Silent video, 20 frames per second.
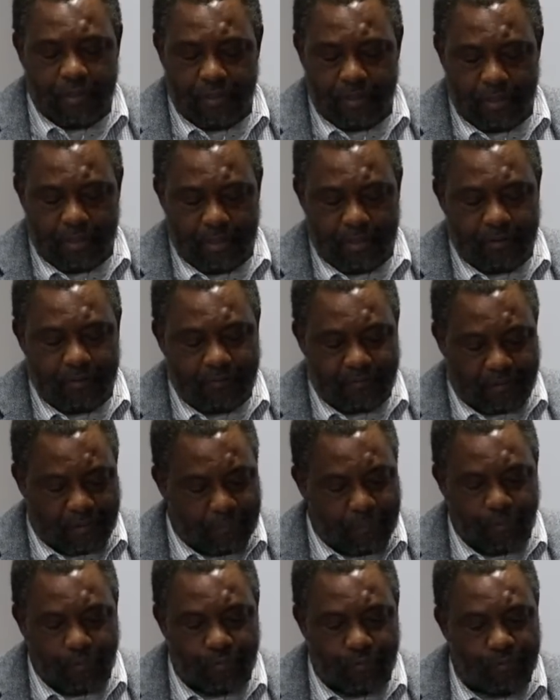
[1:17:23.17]
in
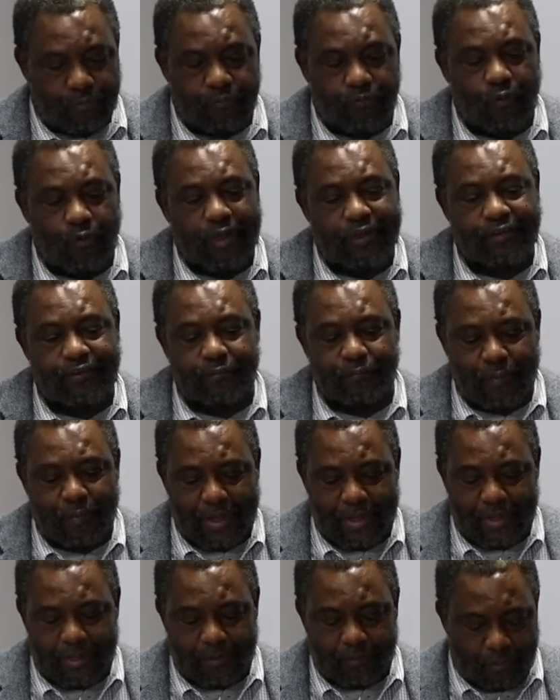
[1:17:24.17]
support of what
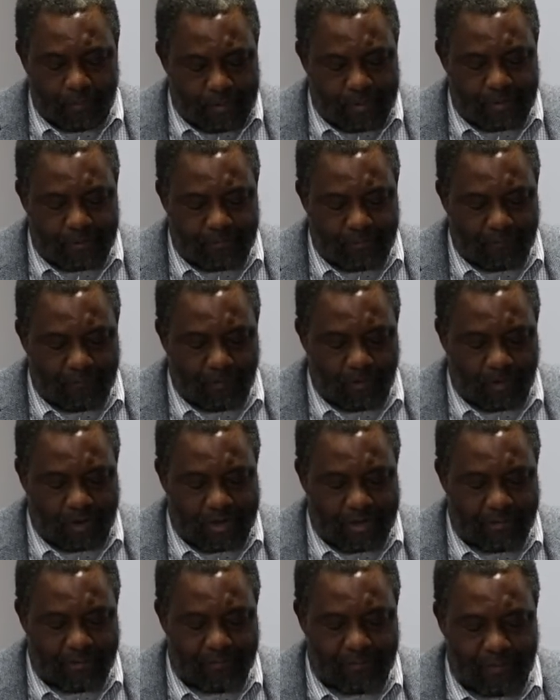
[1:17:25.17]
my colleagues have
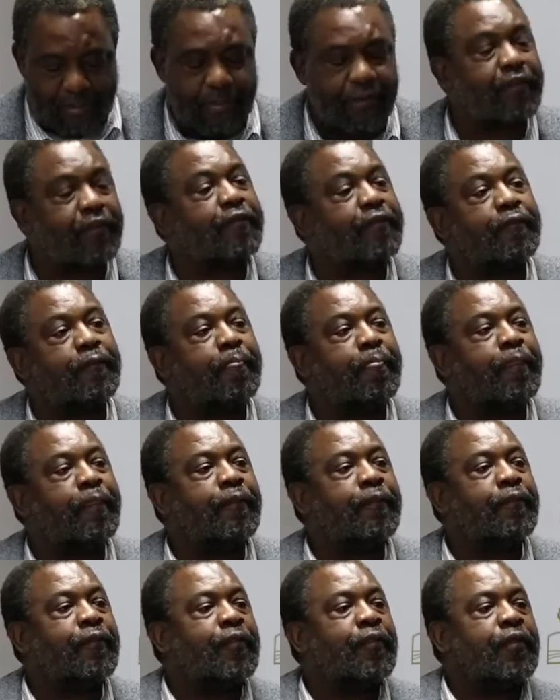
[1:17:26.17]
already said.
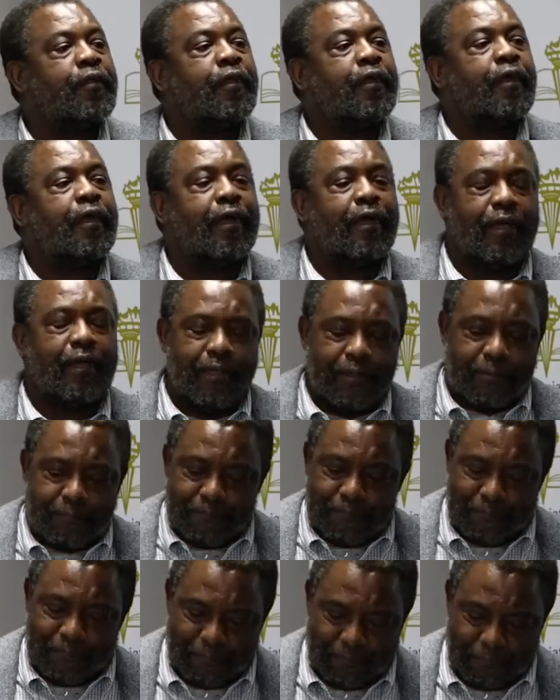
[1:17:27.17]
Do
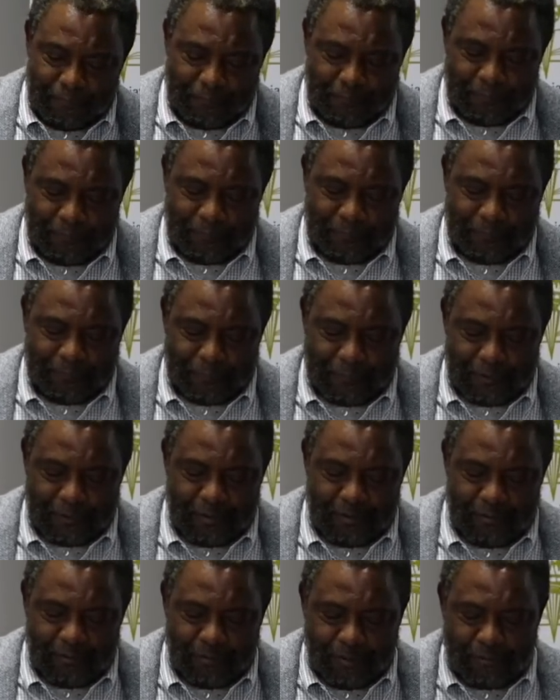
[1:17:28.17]

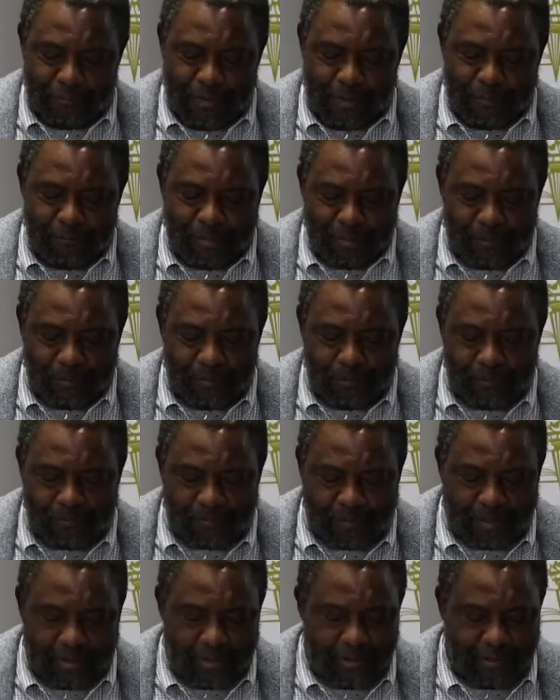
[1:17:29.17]
you remember who
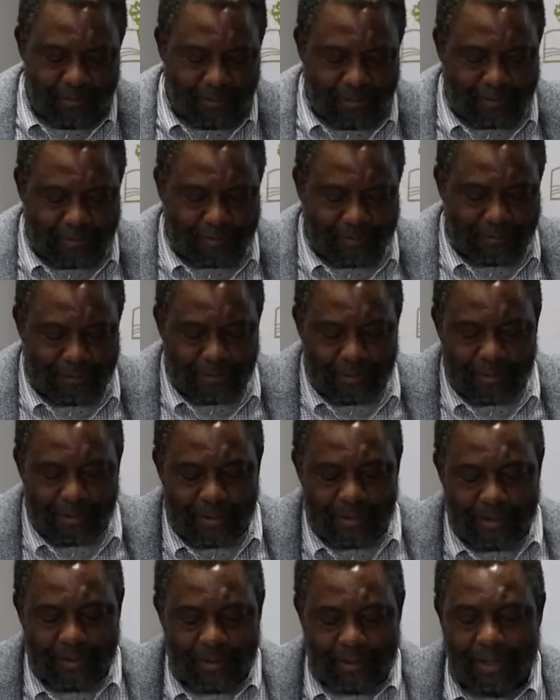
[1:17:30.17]
said that
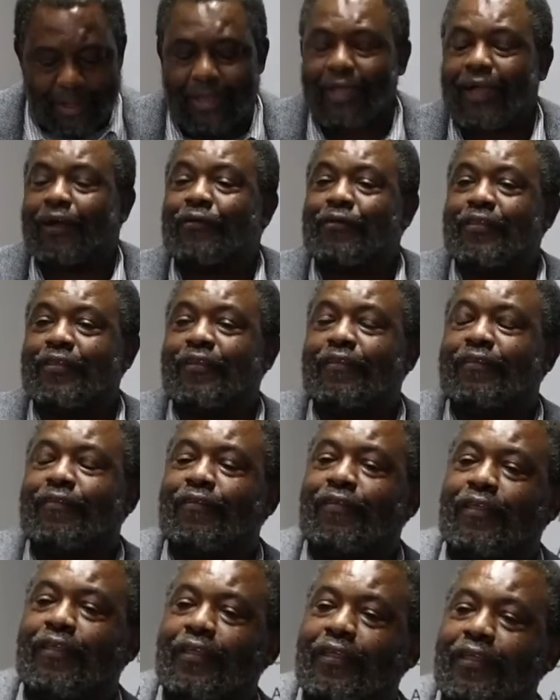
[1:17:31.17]

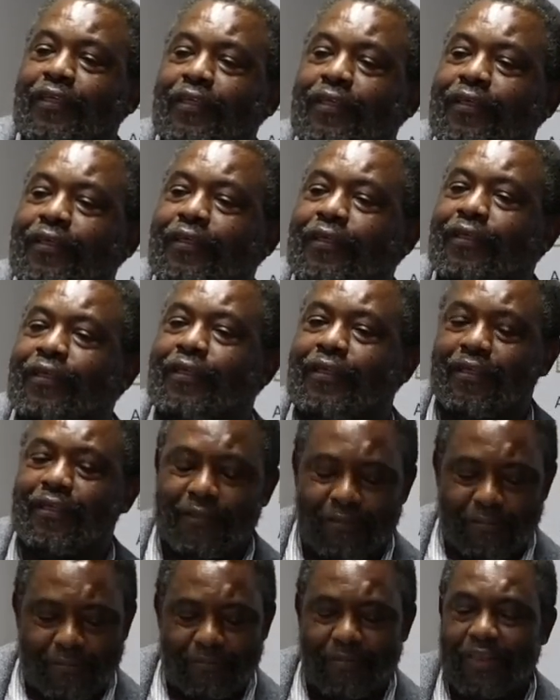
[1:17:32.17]
accountancy
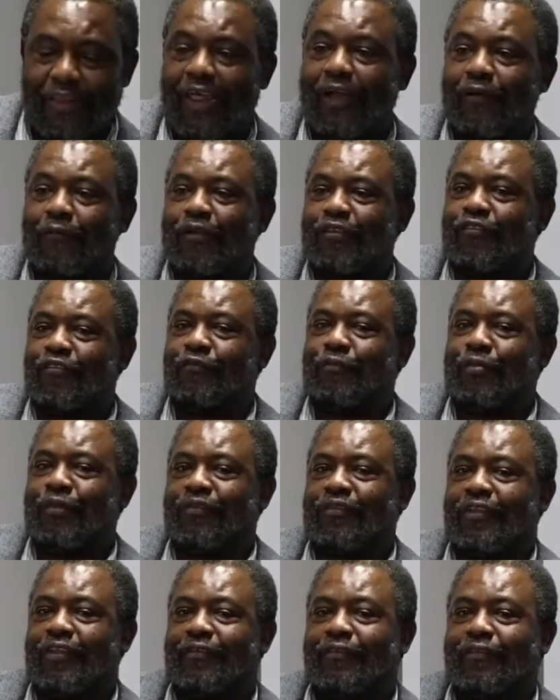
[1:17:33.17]
is the language of
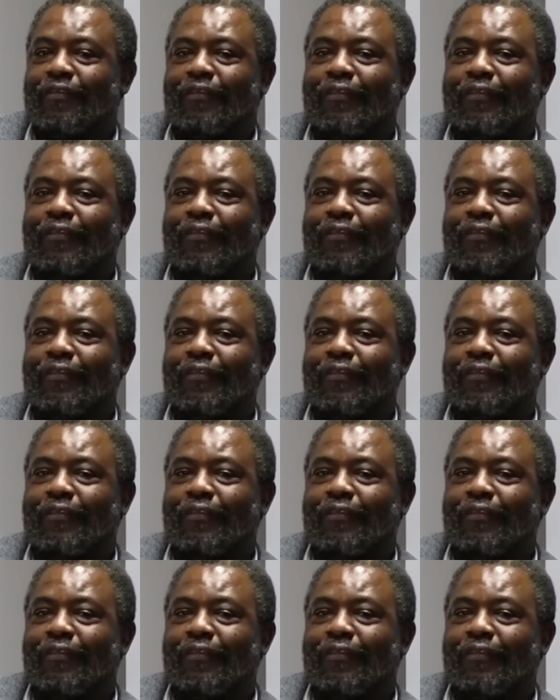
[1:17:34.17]
business?